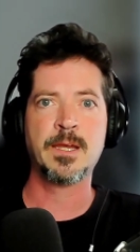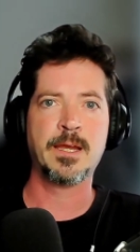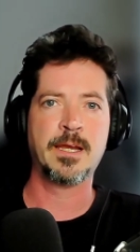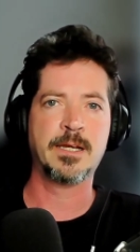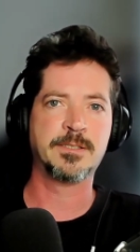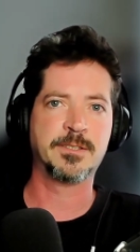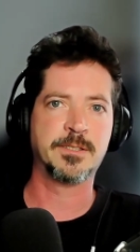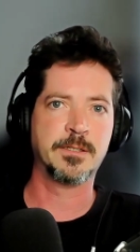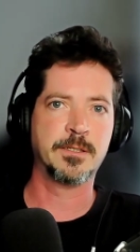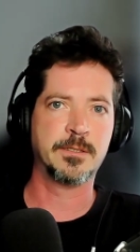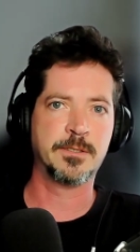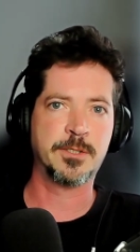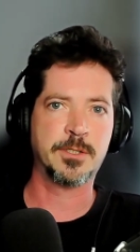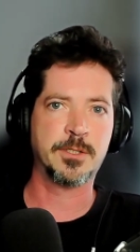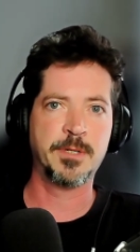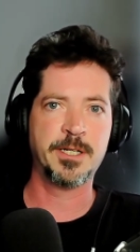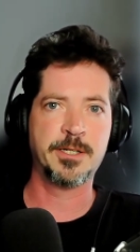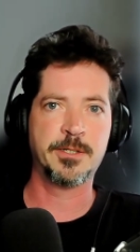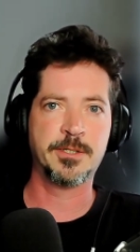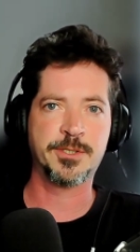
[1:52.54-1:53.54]
As the
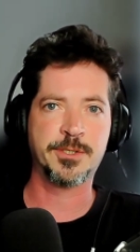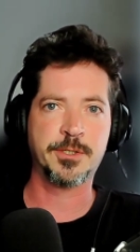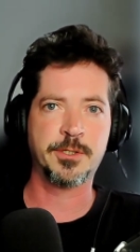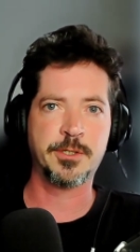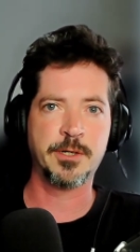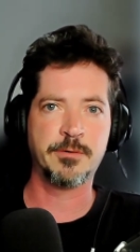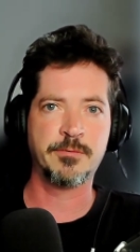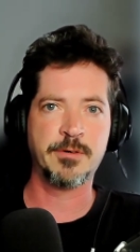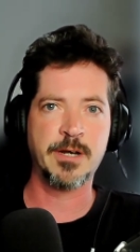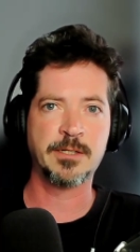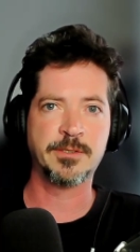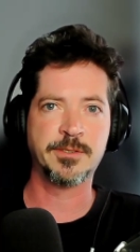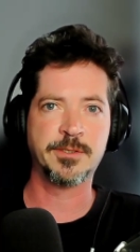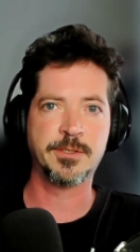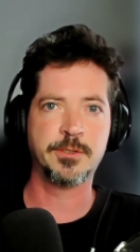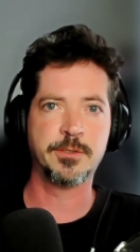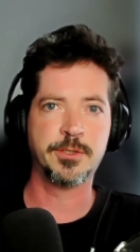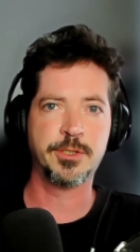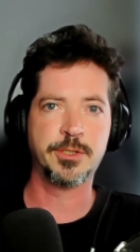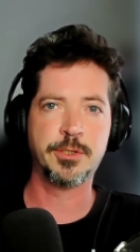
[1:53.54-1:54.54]
Terminator is turning around
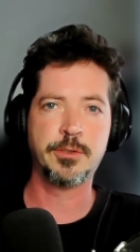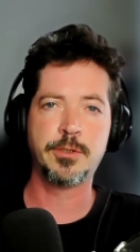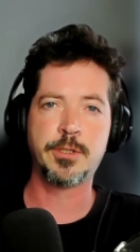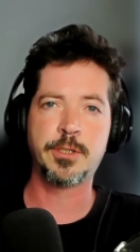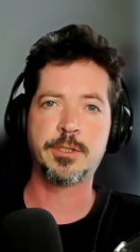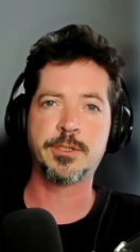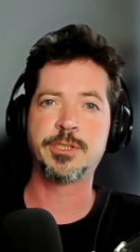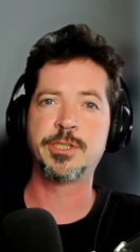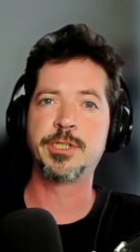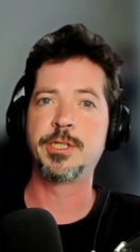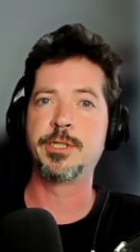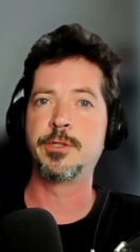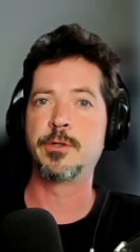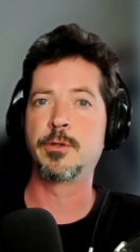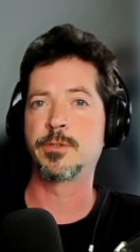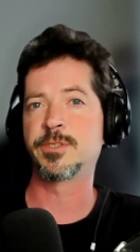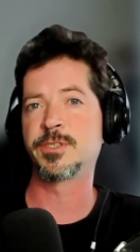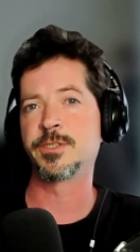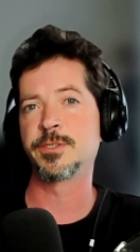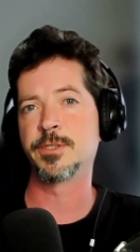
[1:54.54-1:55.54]
to shoot her, she
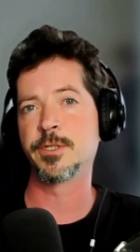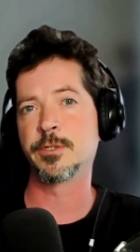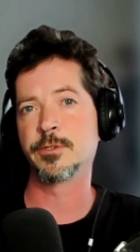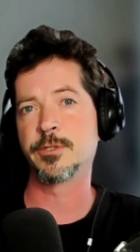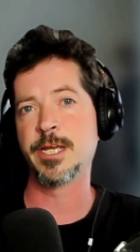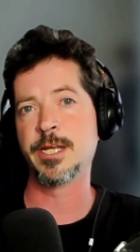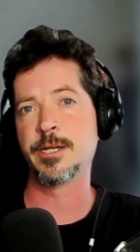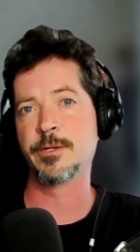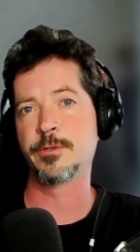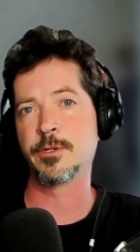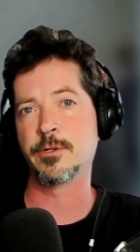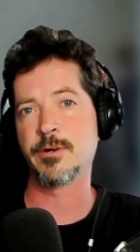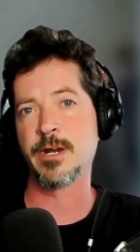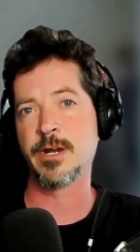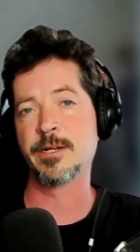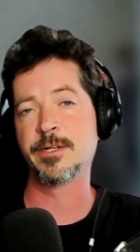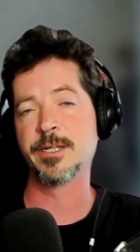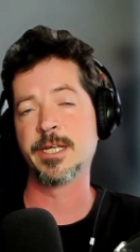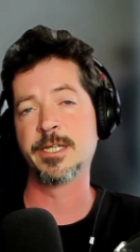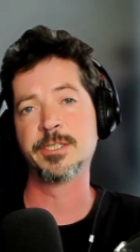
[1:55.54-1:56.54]
notices the grenade on the
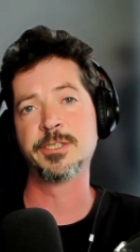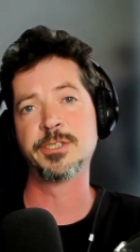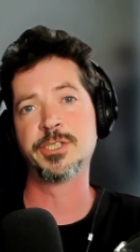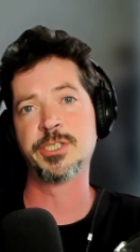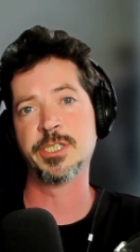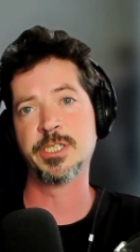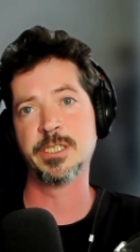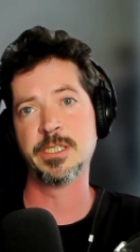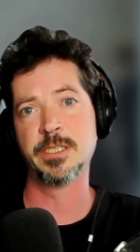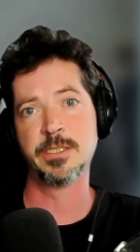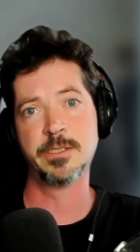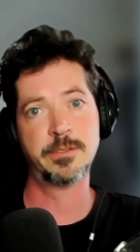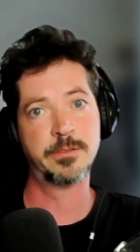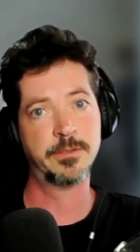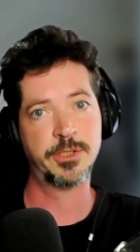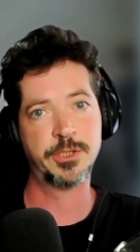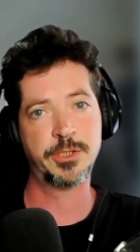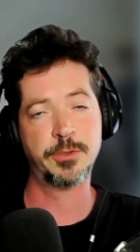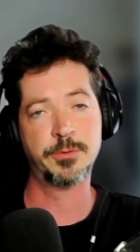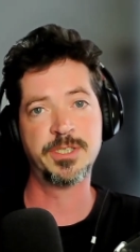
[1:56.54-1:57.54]
ground and she
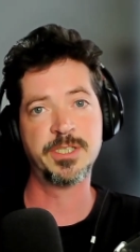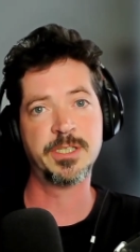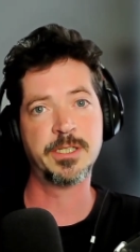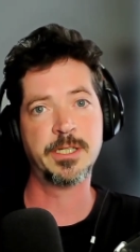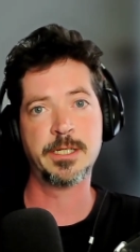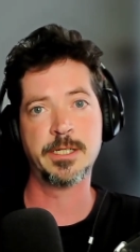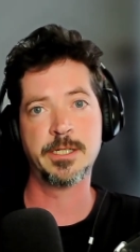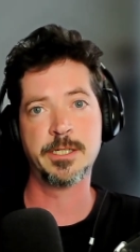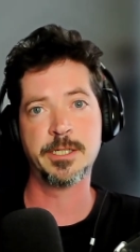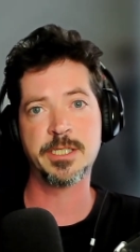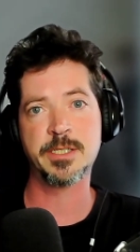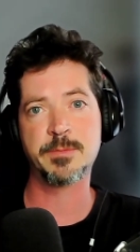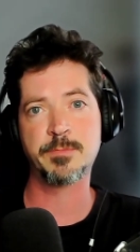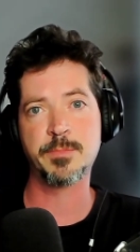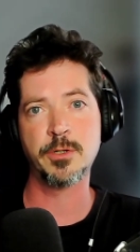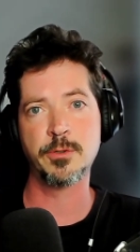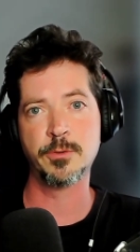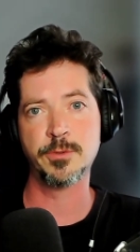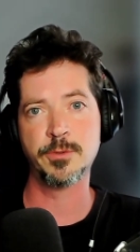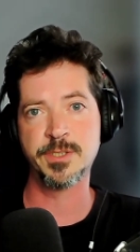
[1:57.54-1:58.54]
shoots it and it
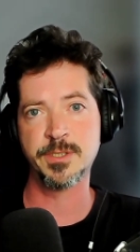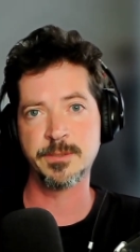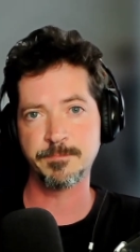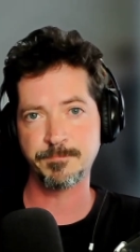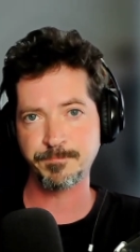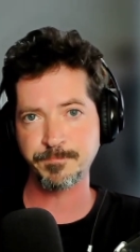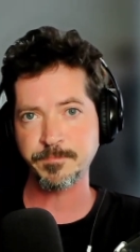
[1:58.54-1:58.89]
explodes.